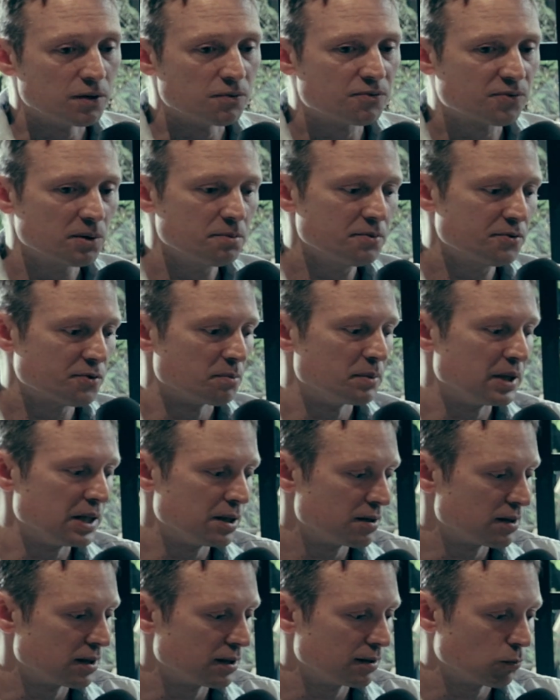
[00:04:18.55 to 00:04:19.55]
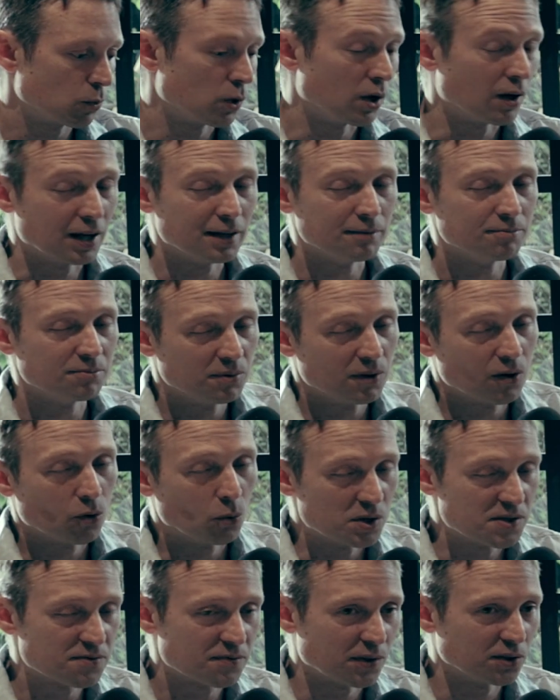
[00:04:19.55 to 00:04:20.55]
confirmed for me that, well, I
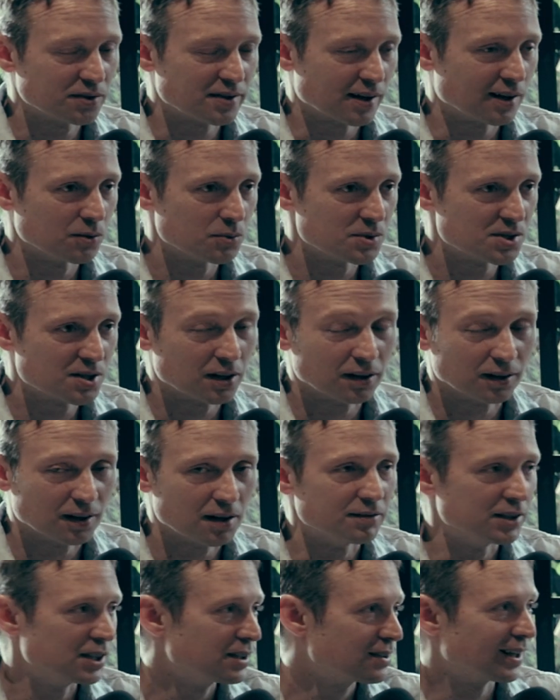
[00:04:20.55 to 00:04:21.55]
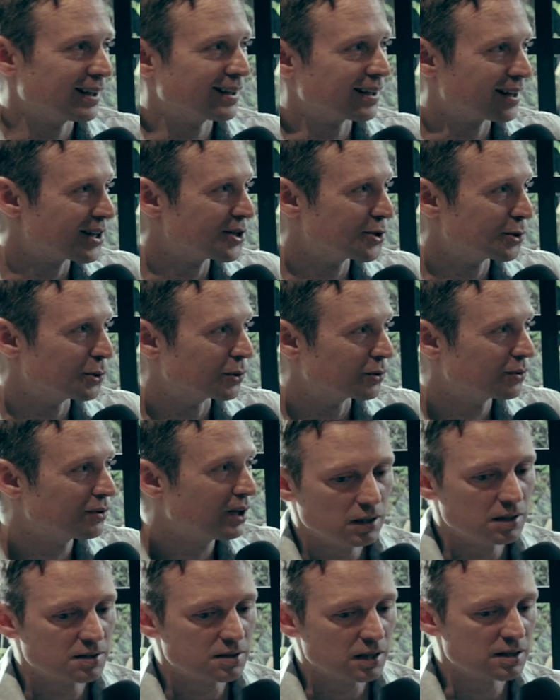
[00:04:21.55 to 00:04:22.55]
always felt I was going to love it, and I do.
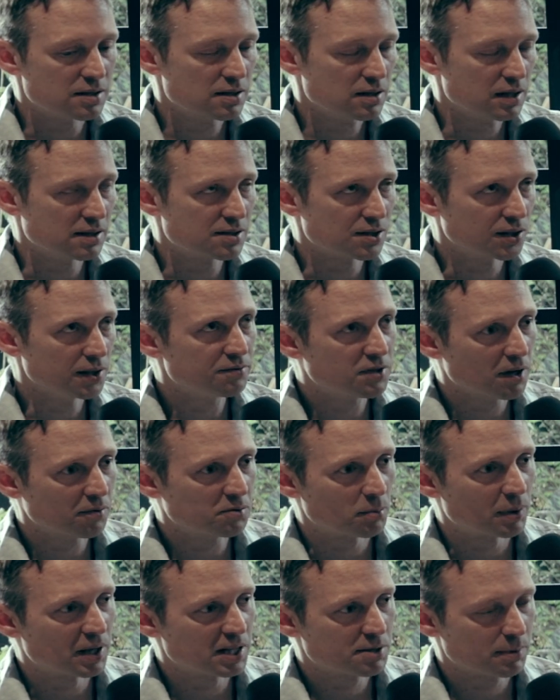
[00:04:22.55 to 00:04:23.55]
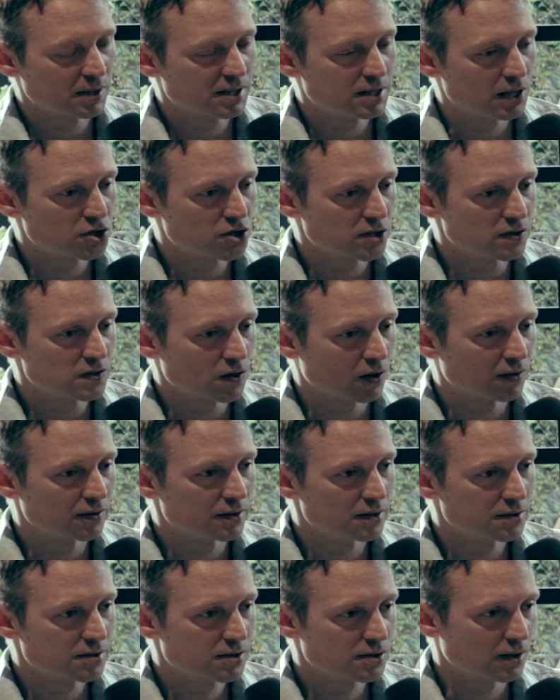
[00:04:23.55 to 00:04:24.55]
It's lived up to my expectations on
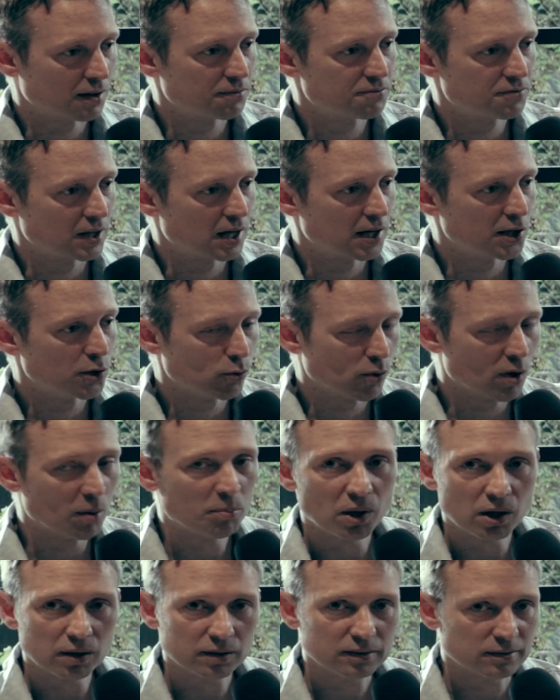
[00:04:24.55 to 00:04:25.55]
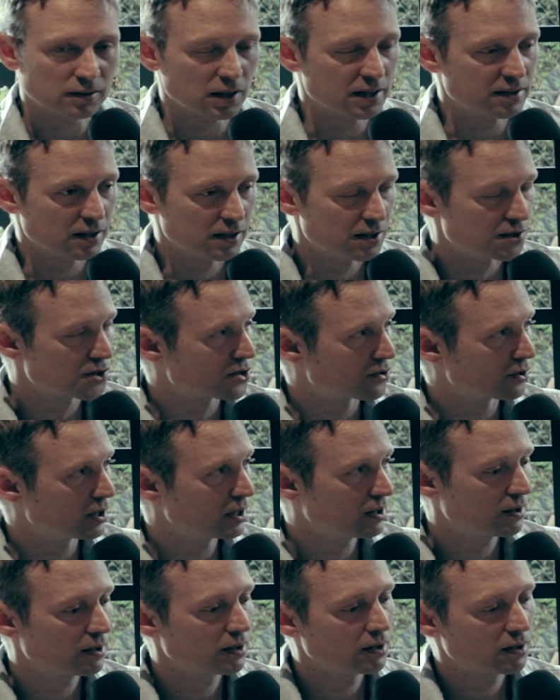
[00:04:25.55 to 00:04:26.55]
the stuff that I grew up on, like the
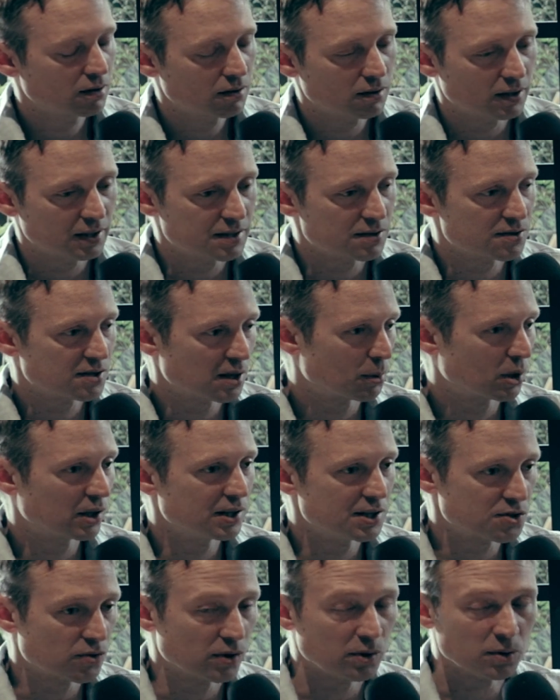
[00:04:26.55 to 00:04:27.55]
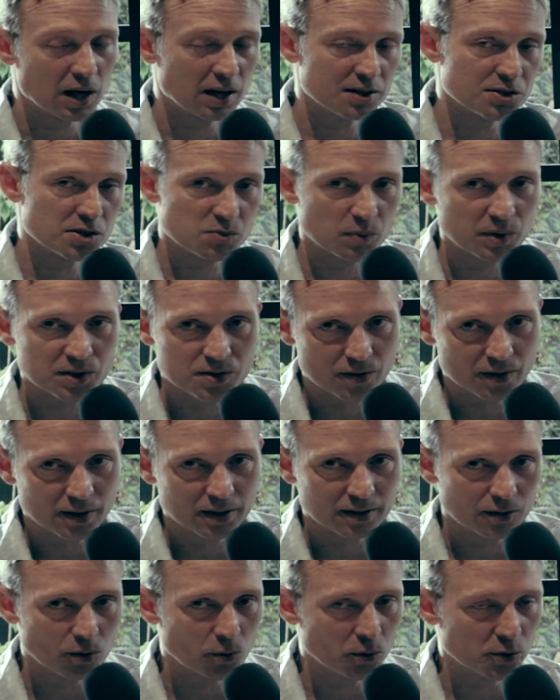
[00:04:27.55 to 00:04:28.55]
history, like the samurai history. I just went to
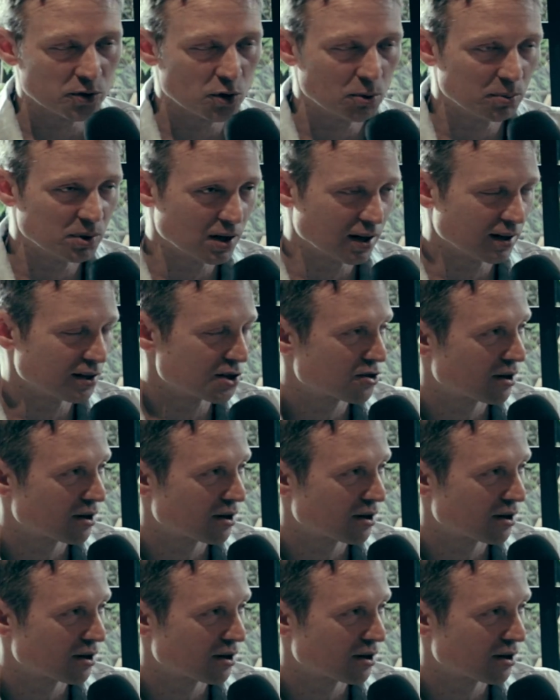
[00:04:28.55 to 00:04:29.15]
the Oda Nobunaga